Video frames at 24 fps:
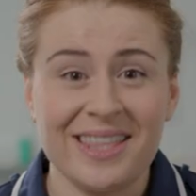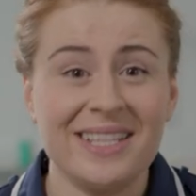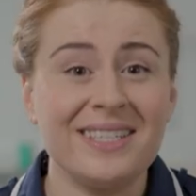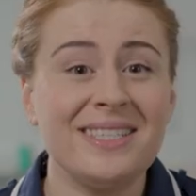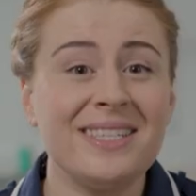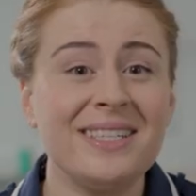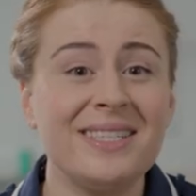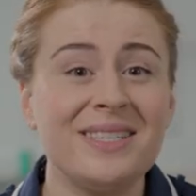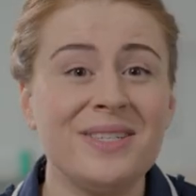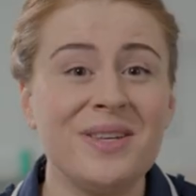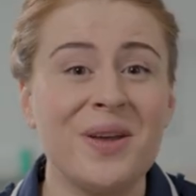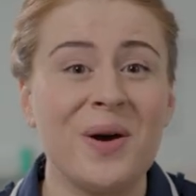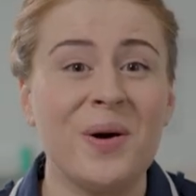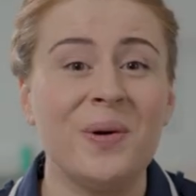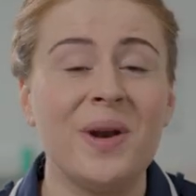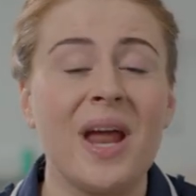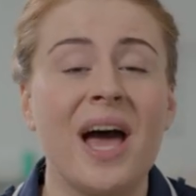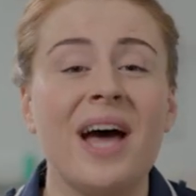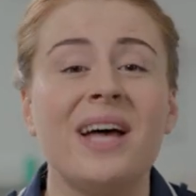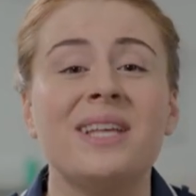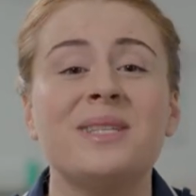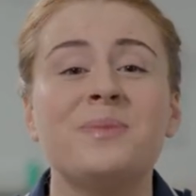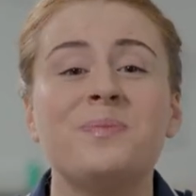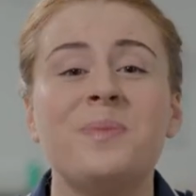This is
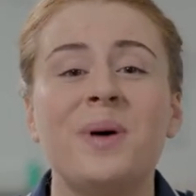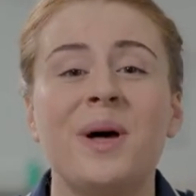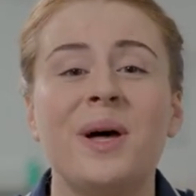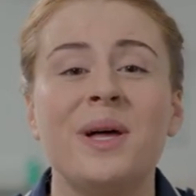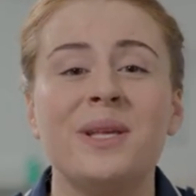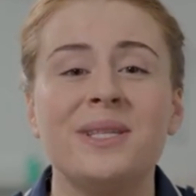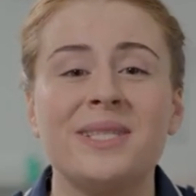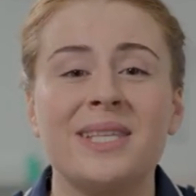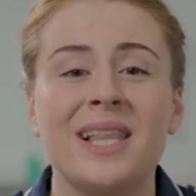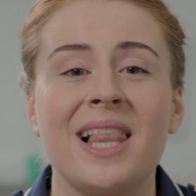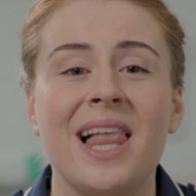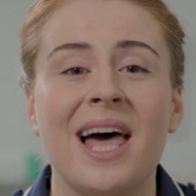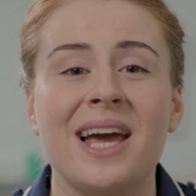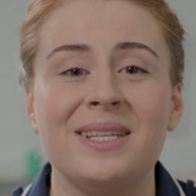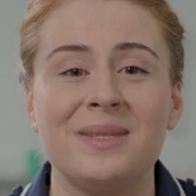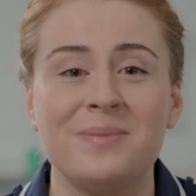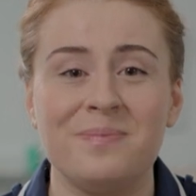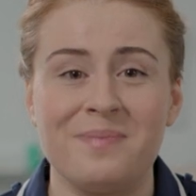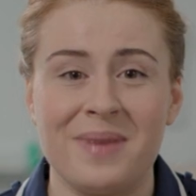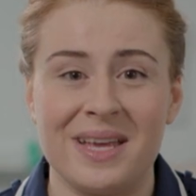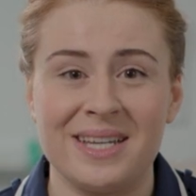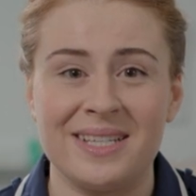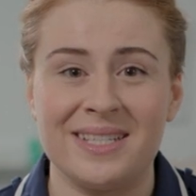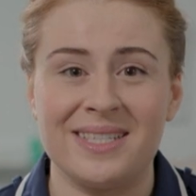known as
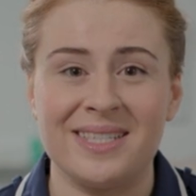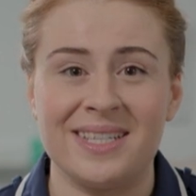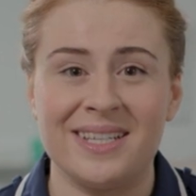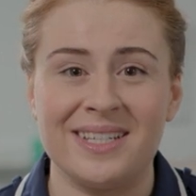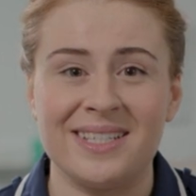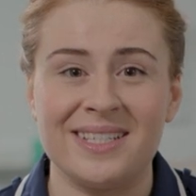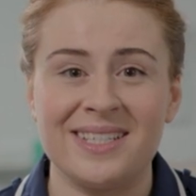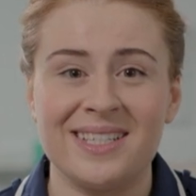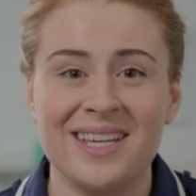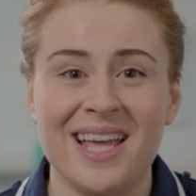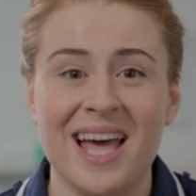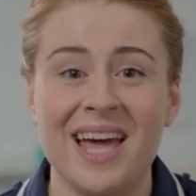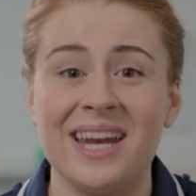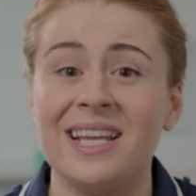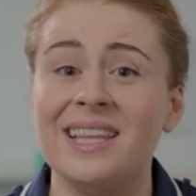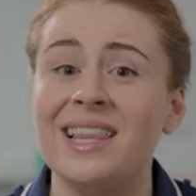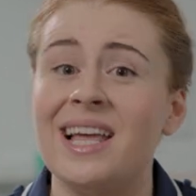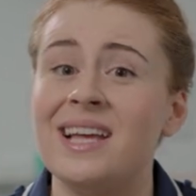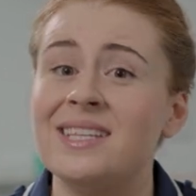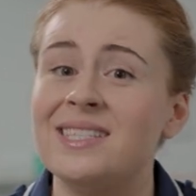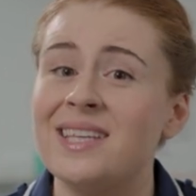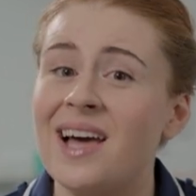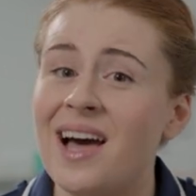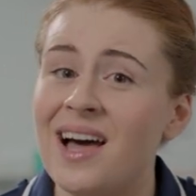personalized medicine, and it
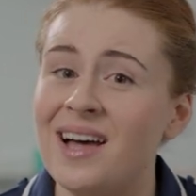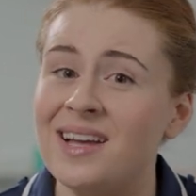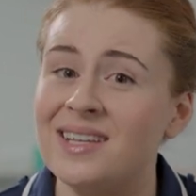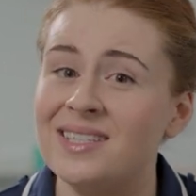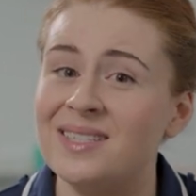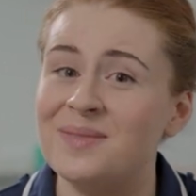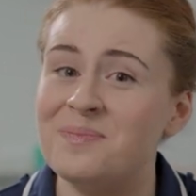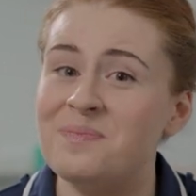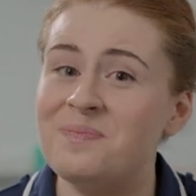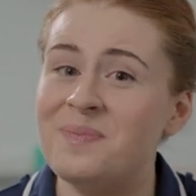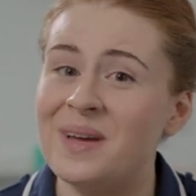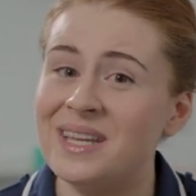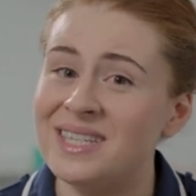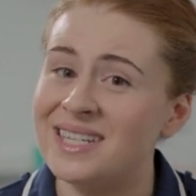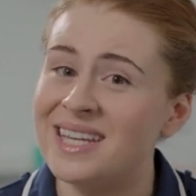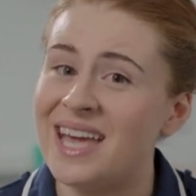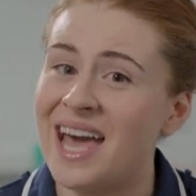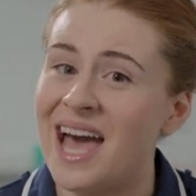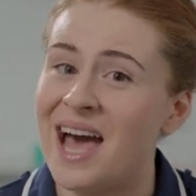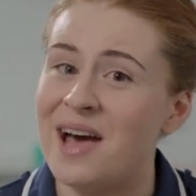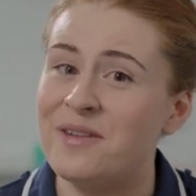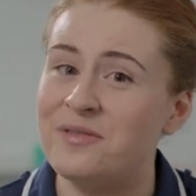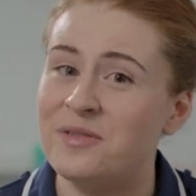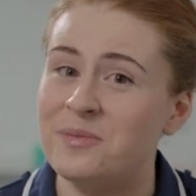lets us better
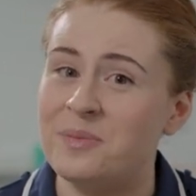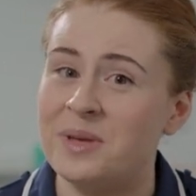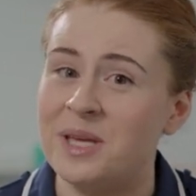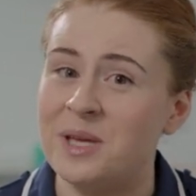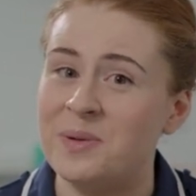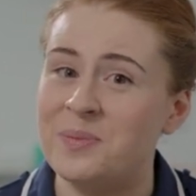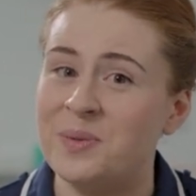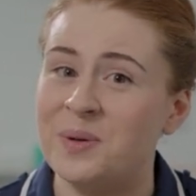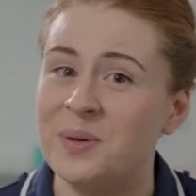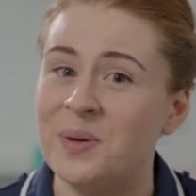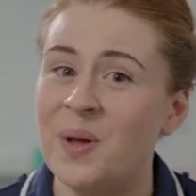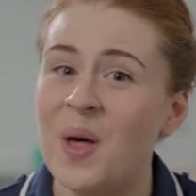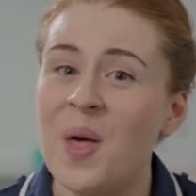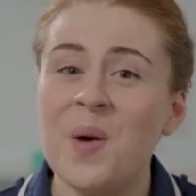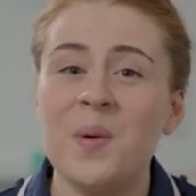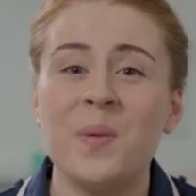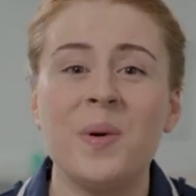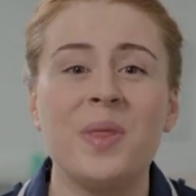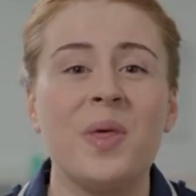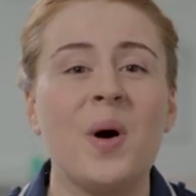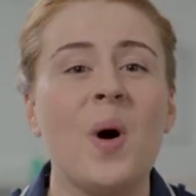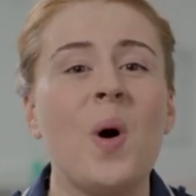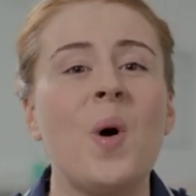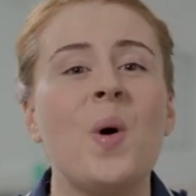care for people
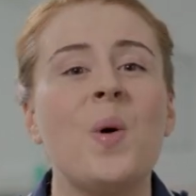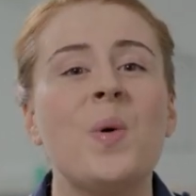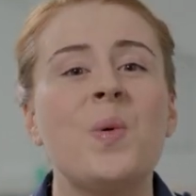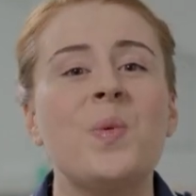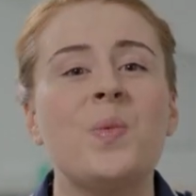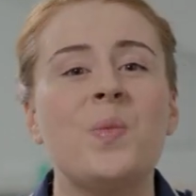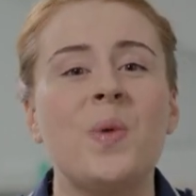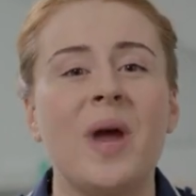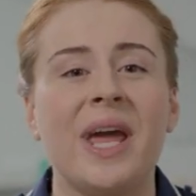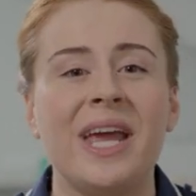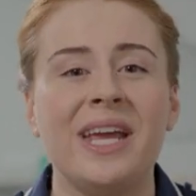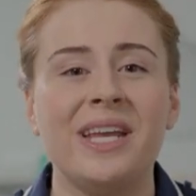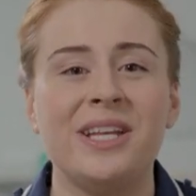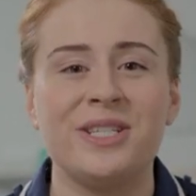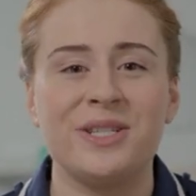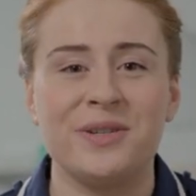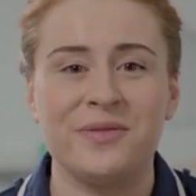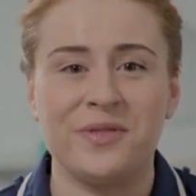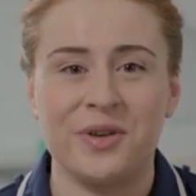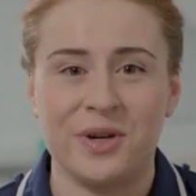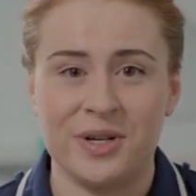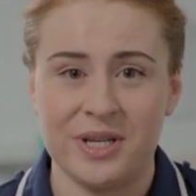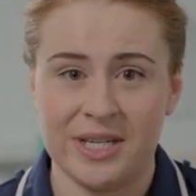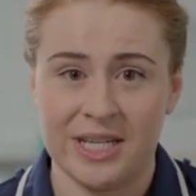with a whole range
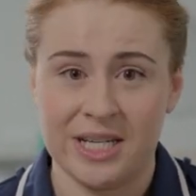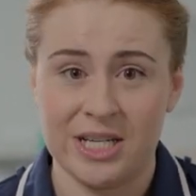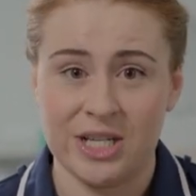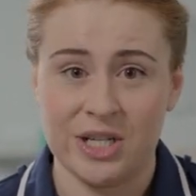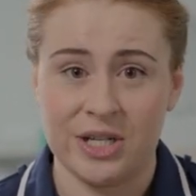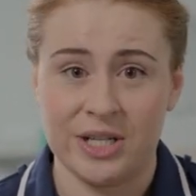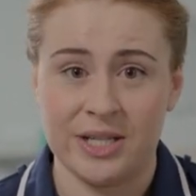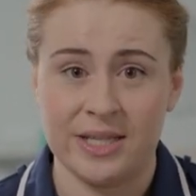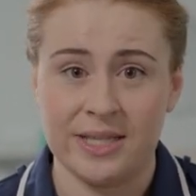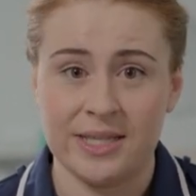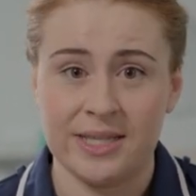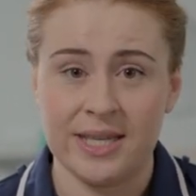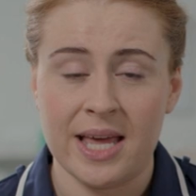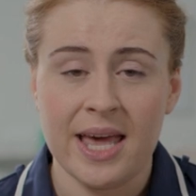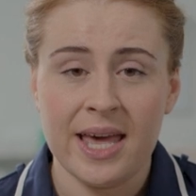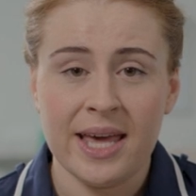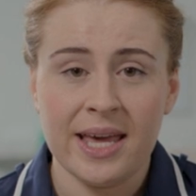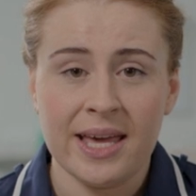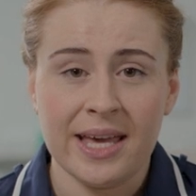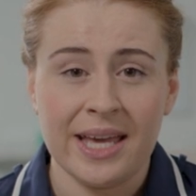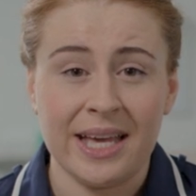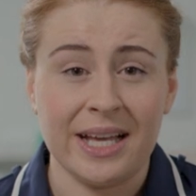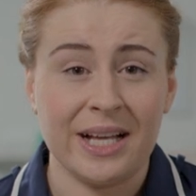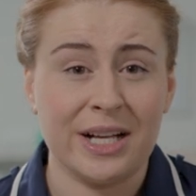of conditions,
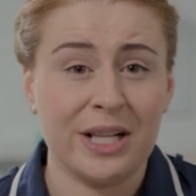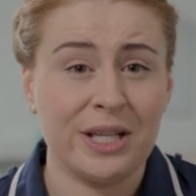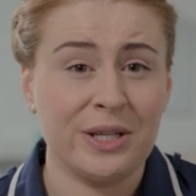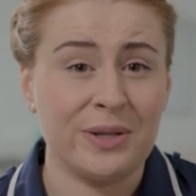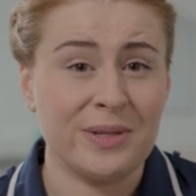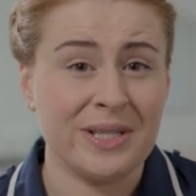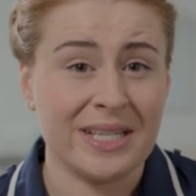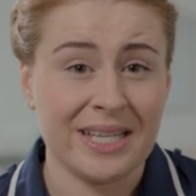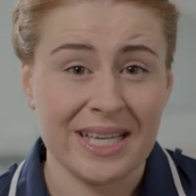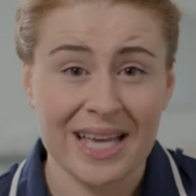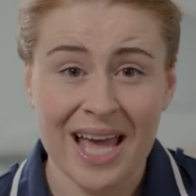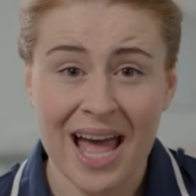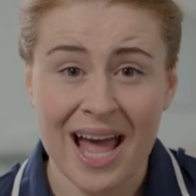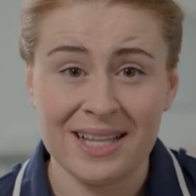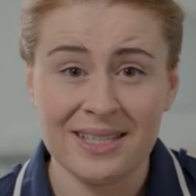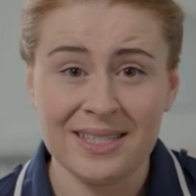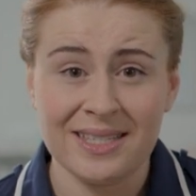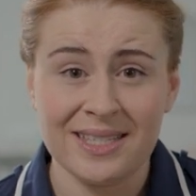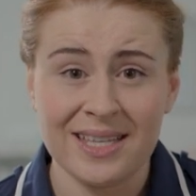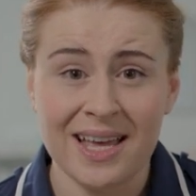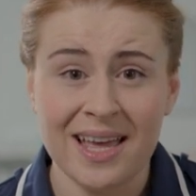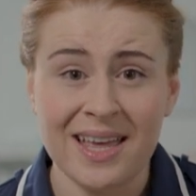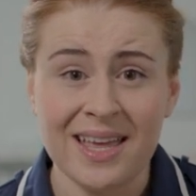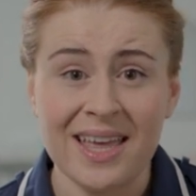including
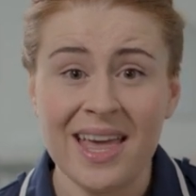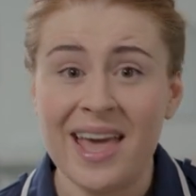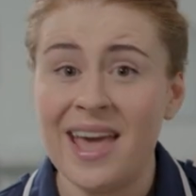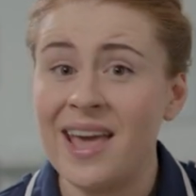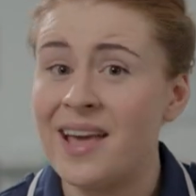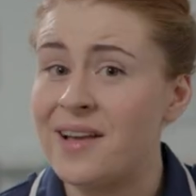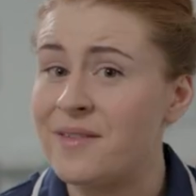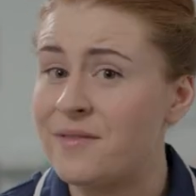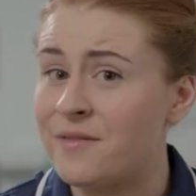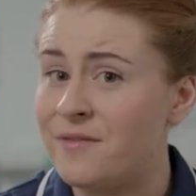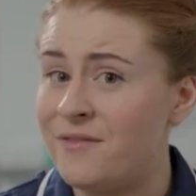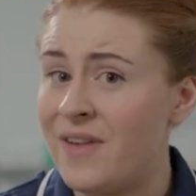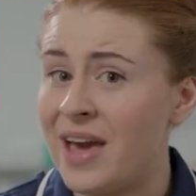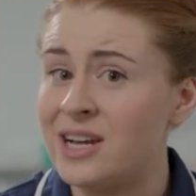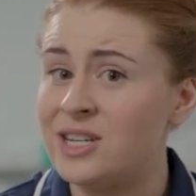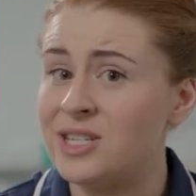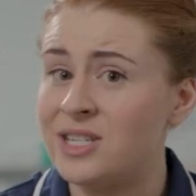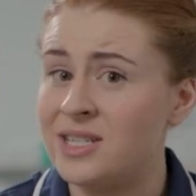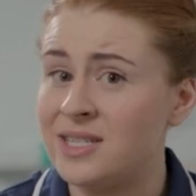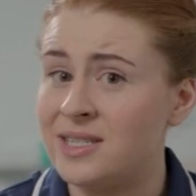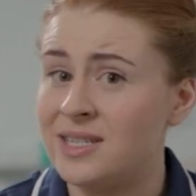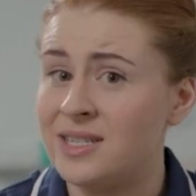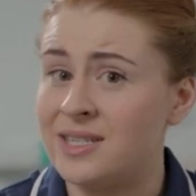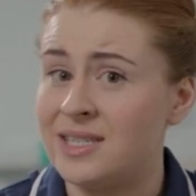cancer,
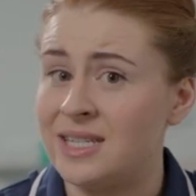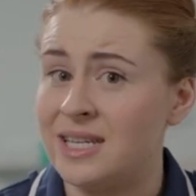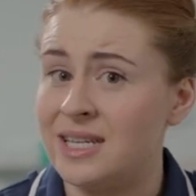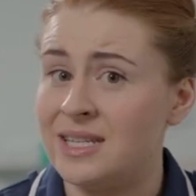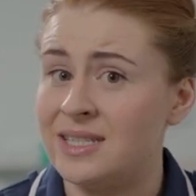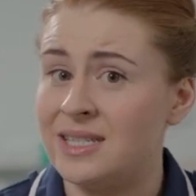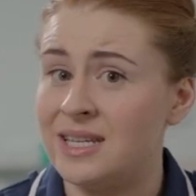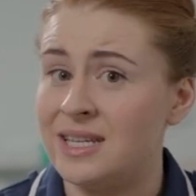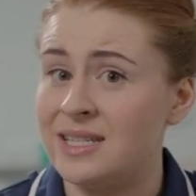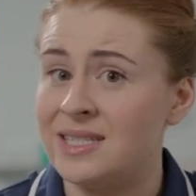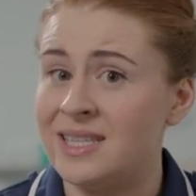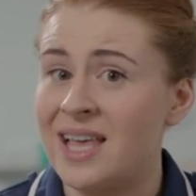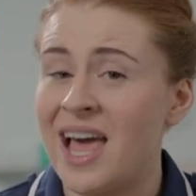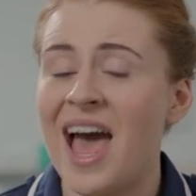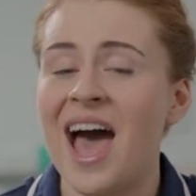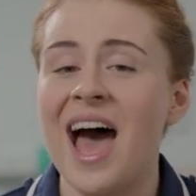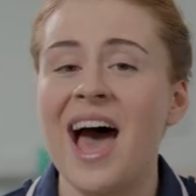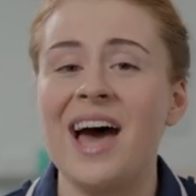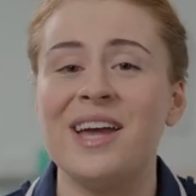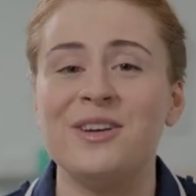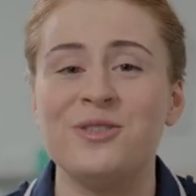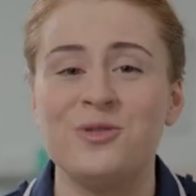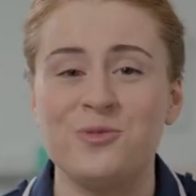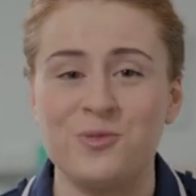infectious diseases,
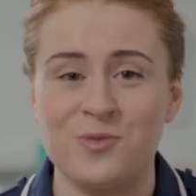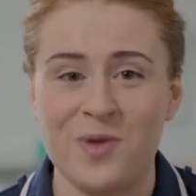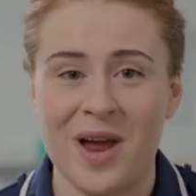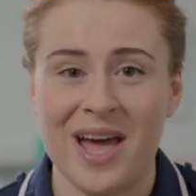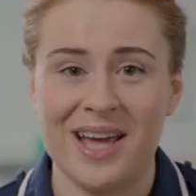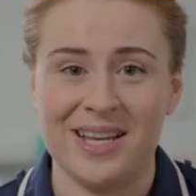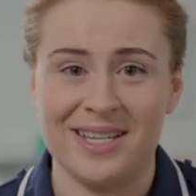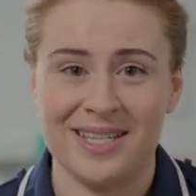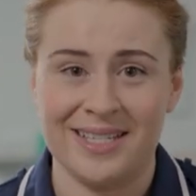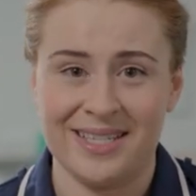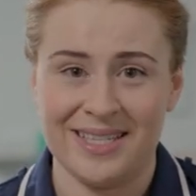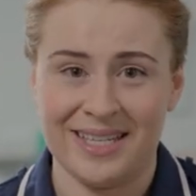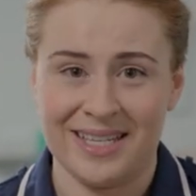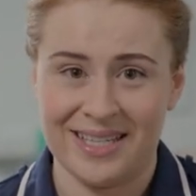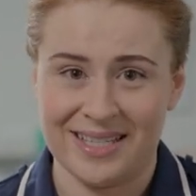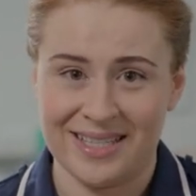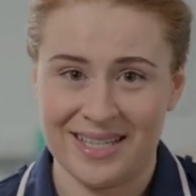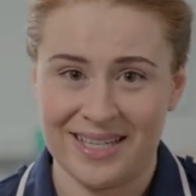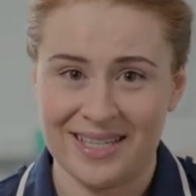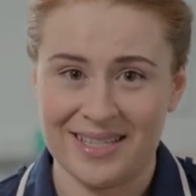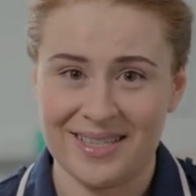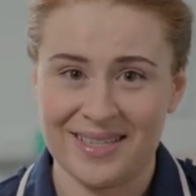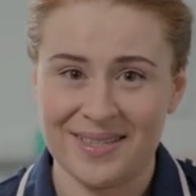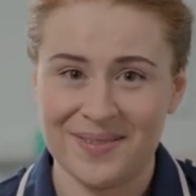and rare
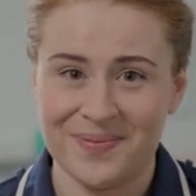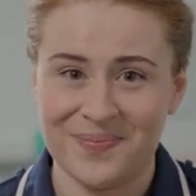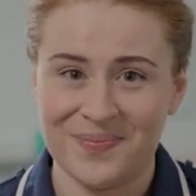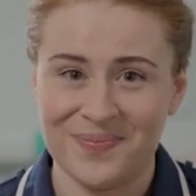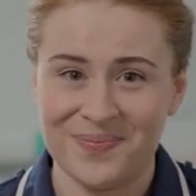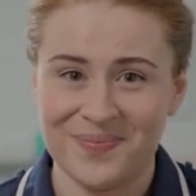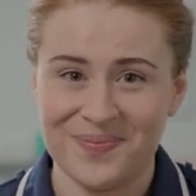diseases.